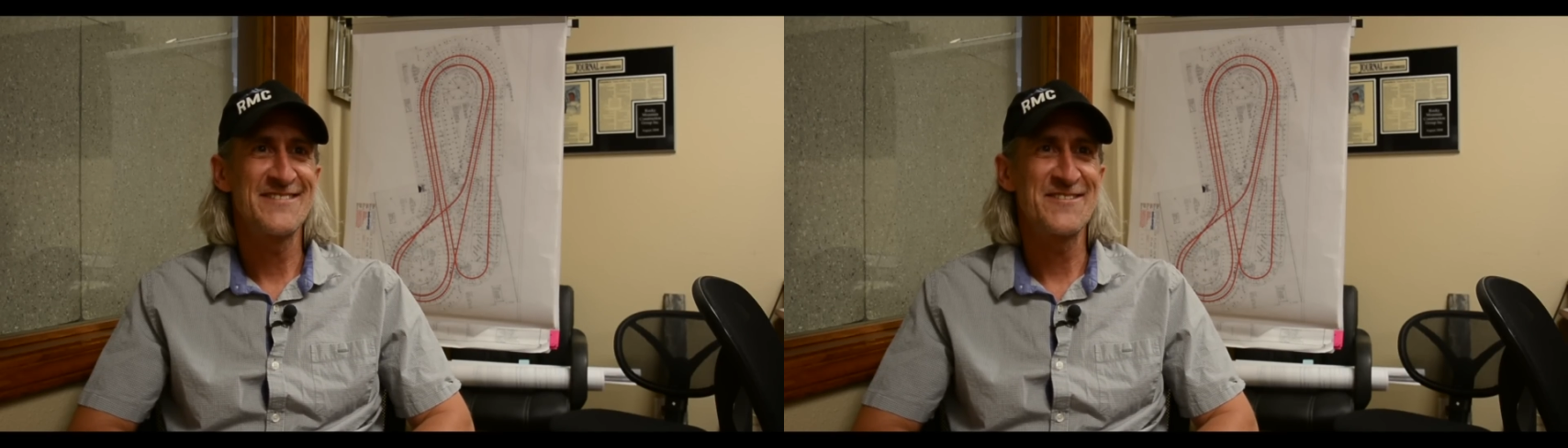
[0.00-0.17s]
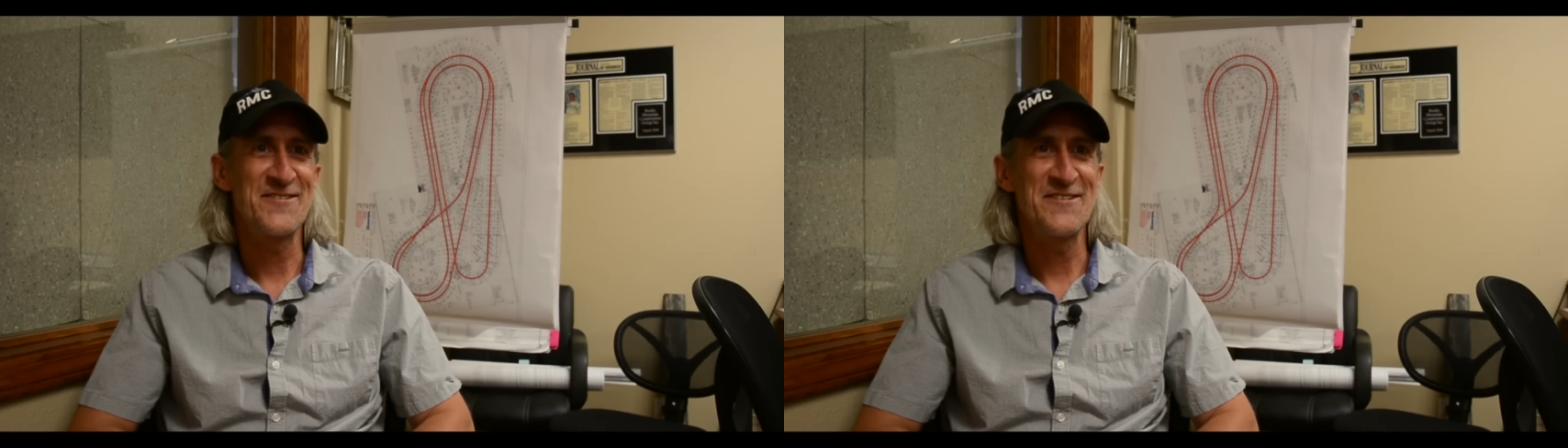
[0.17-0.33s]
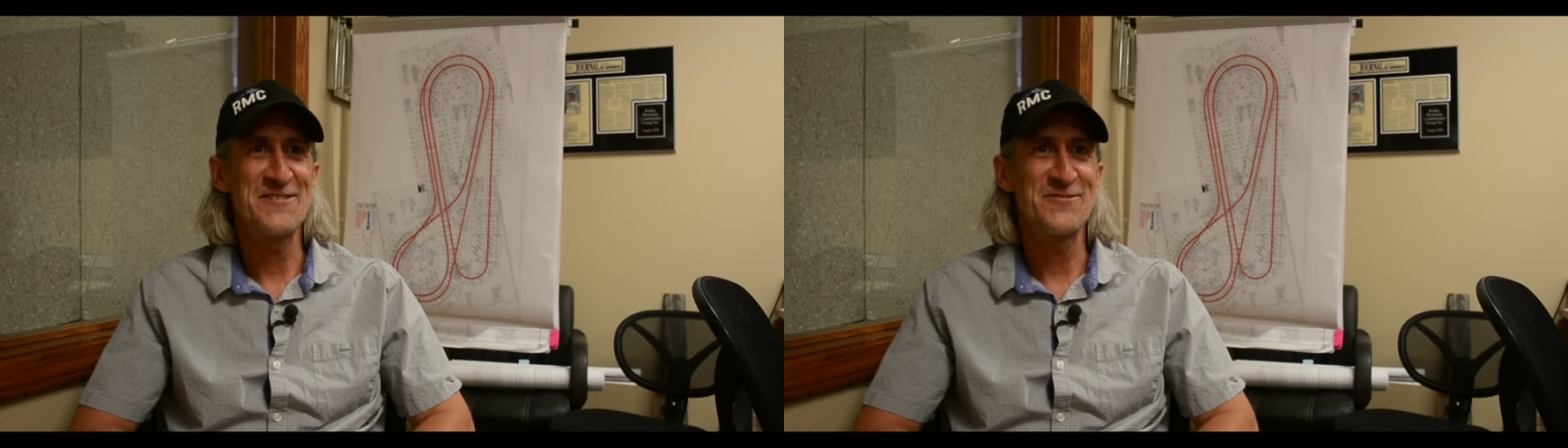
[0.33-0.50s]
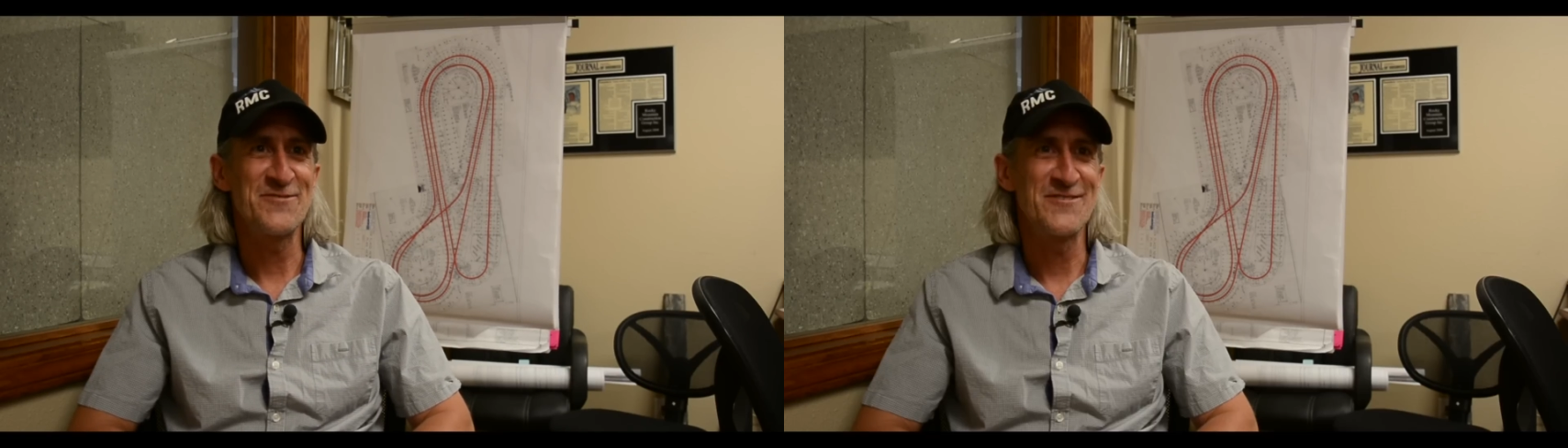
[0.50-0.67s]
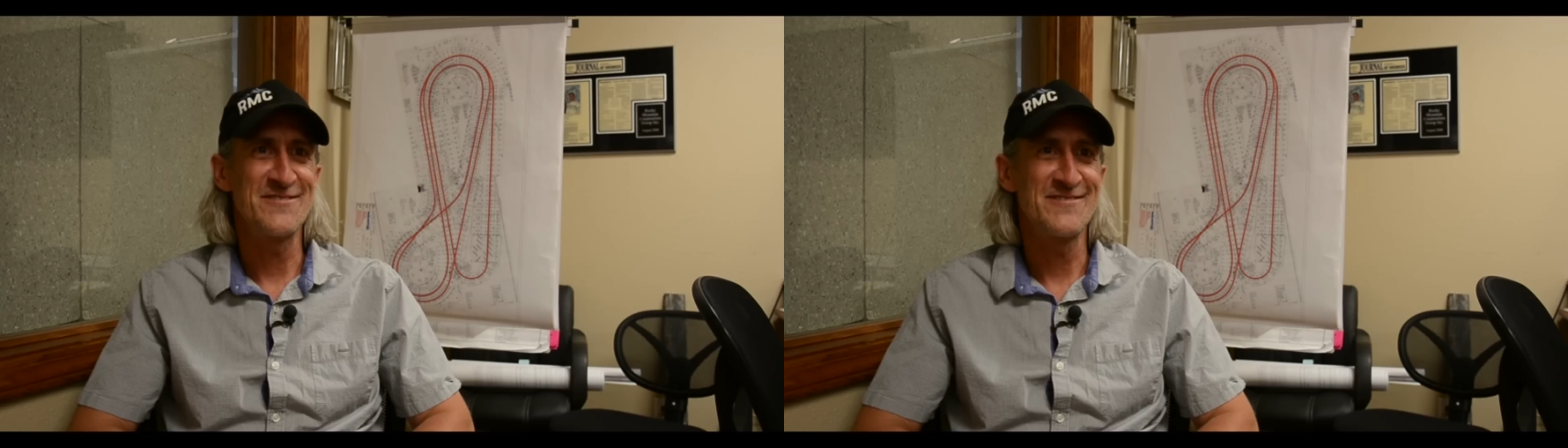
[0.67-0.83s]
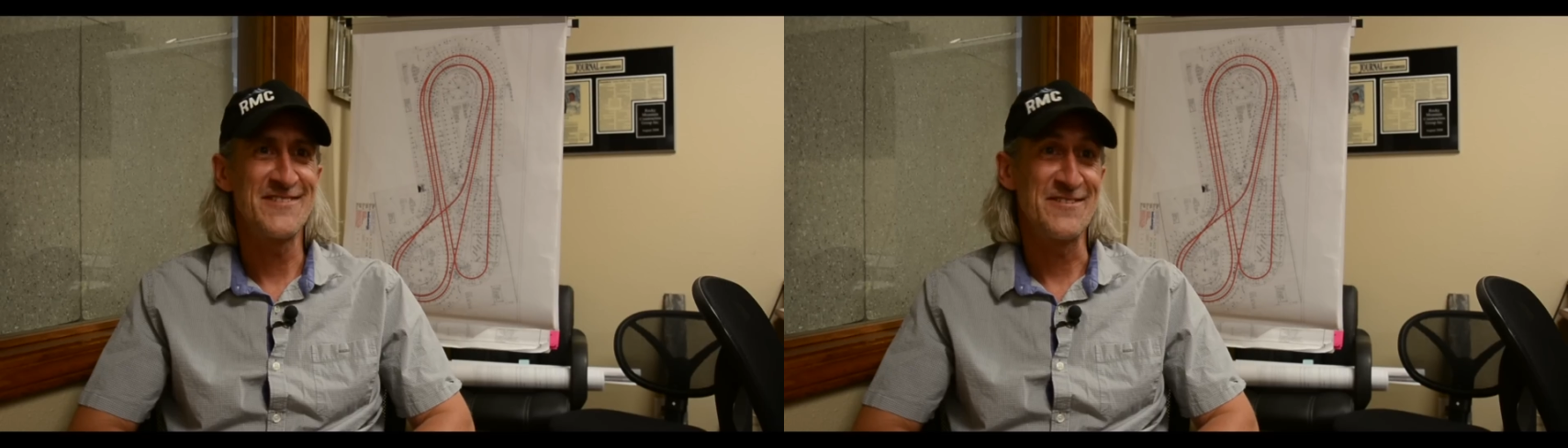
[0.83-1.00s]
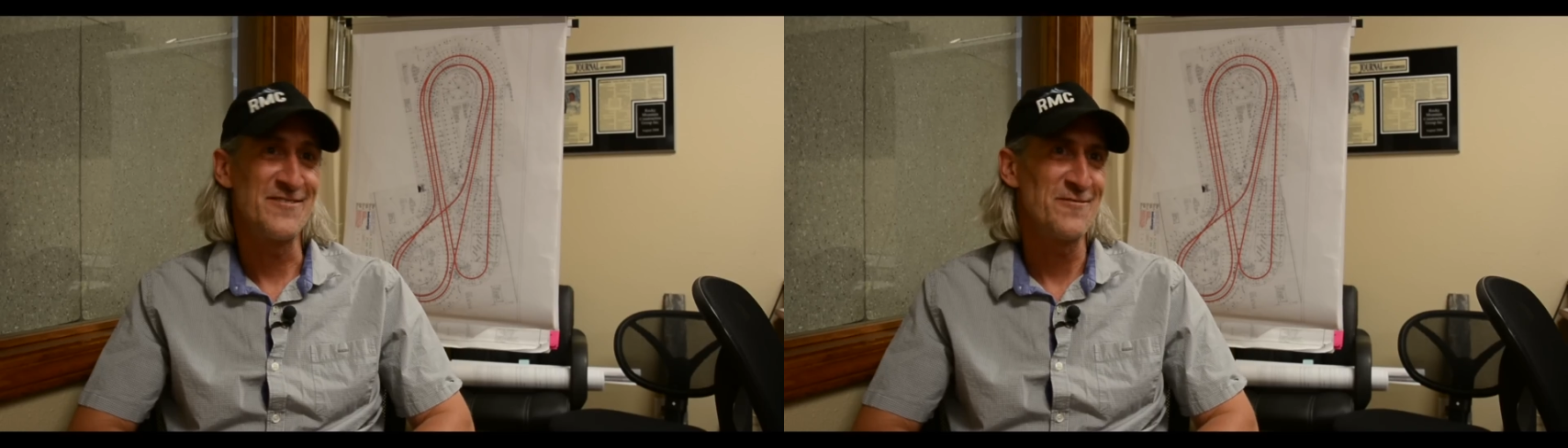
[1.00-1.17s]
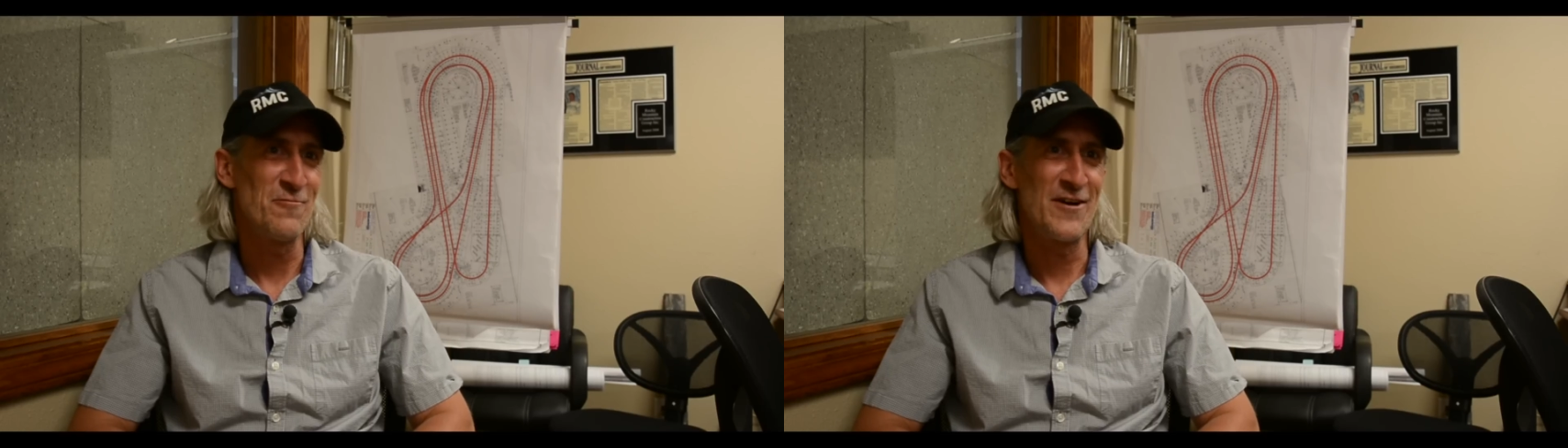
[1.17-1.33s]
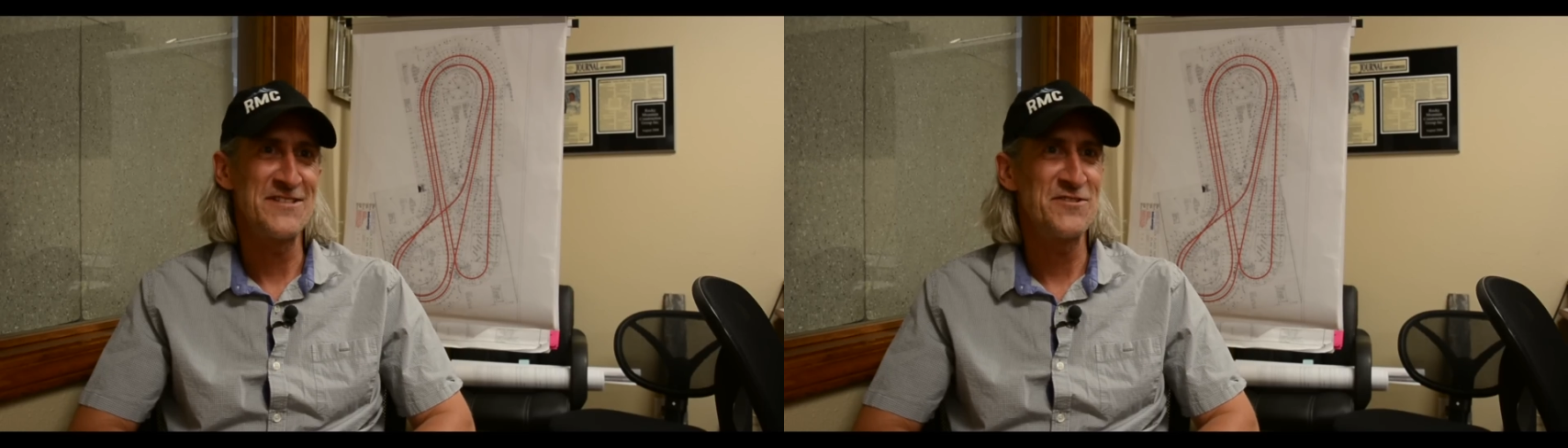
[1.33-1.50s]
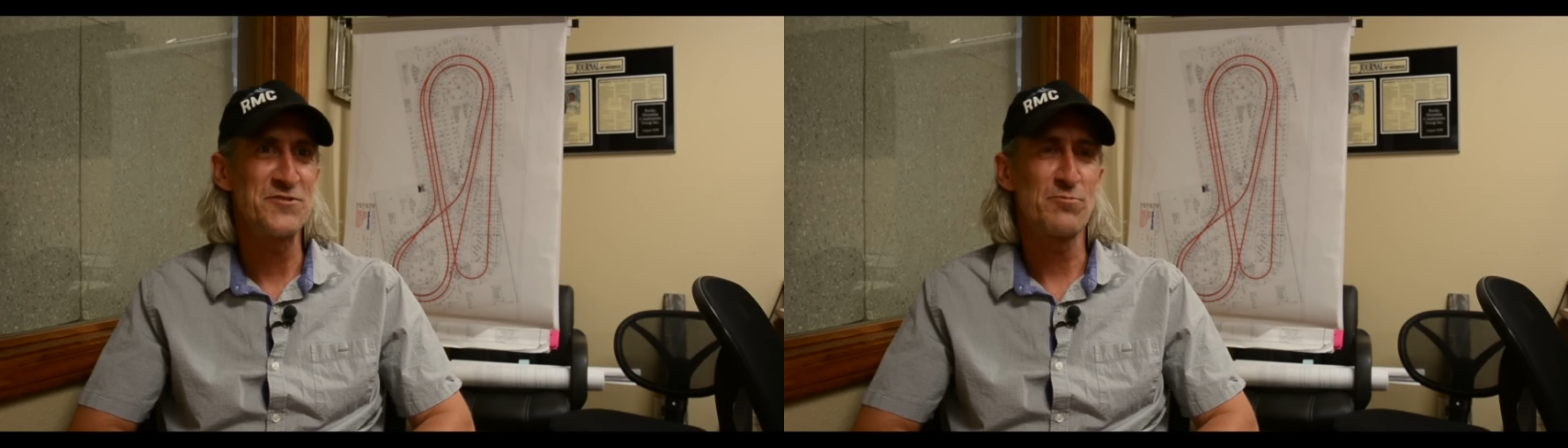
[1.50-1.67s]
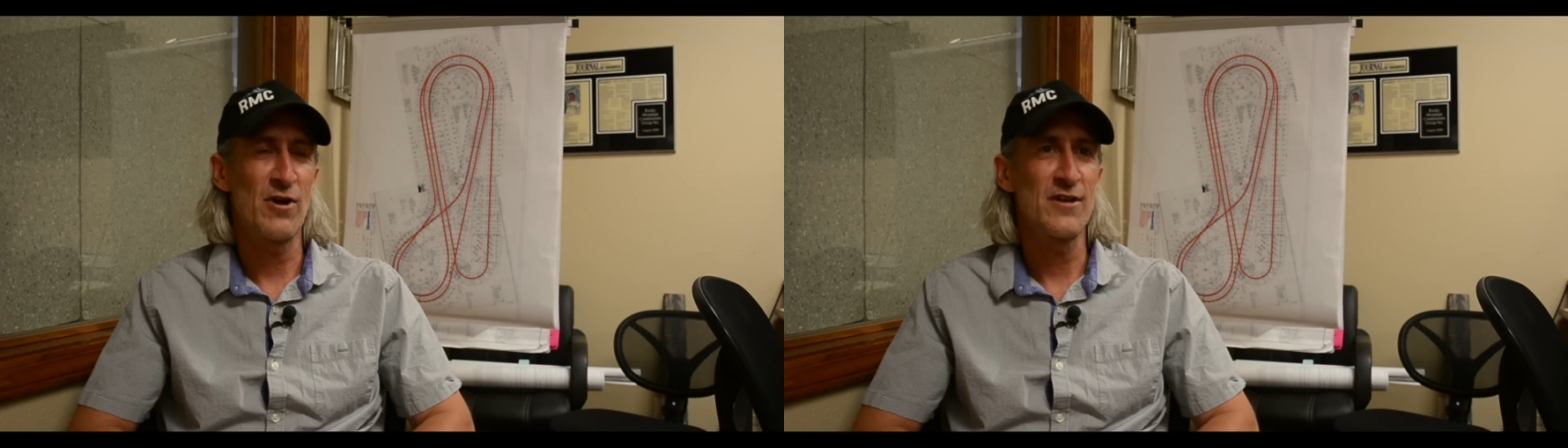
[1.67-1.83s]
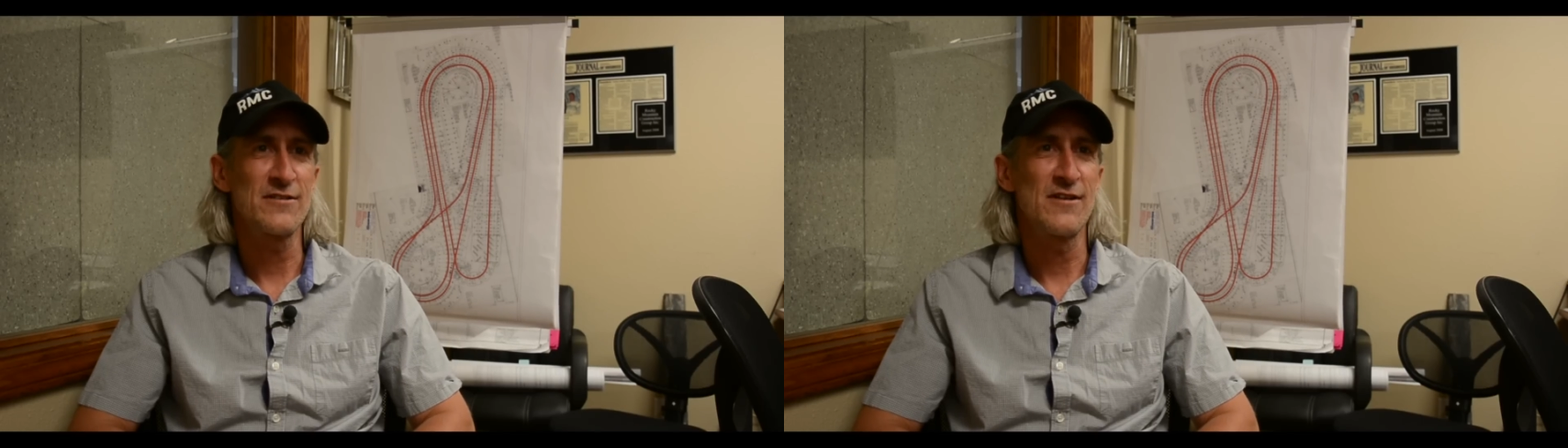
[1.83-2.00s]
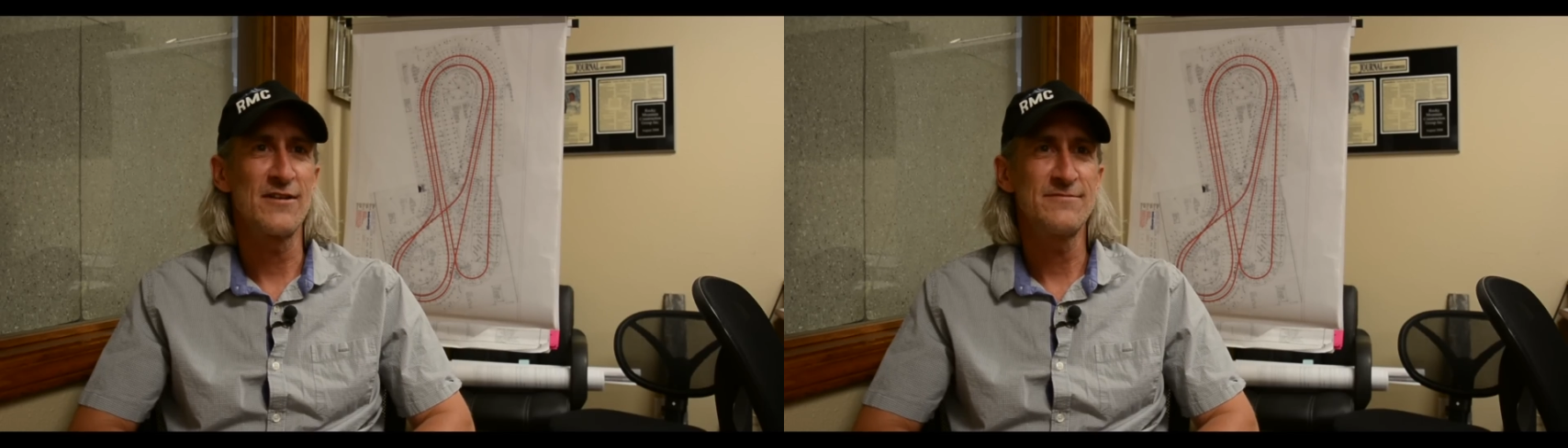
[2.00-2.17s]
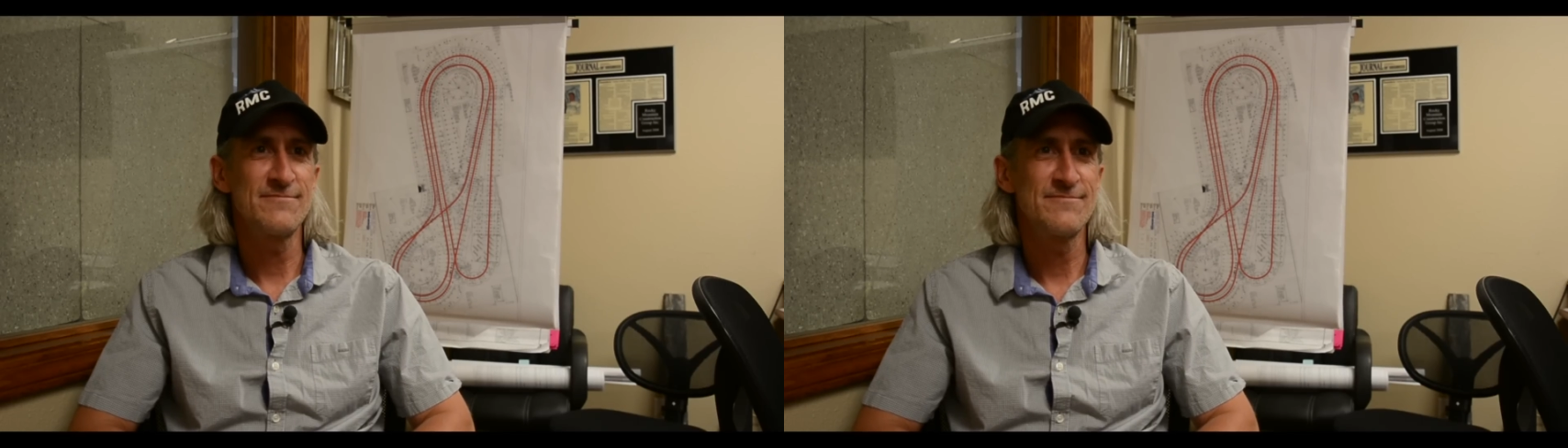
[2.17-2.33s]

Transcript: turned into a you know a wide use product line.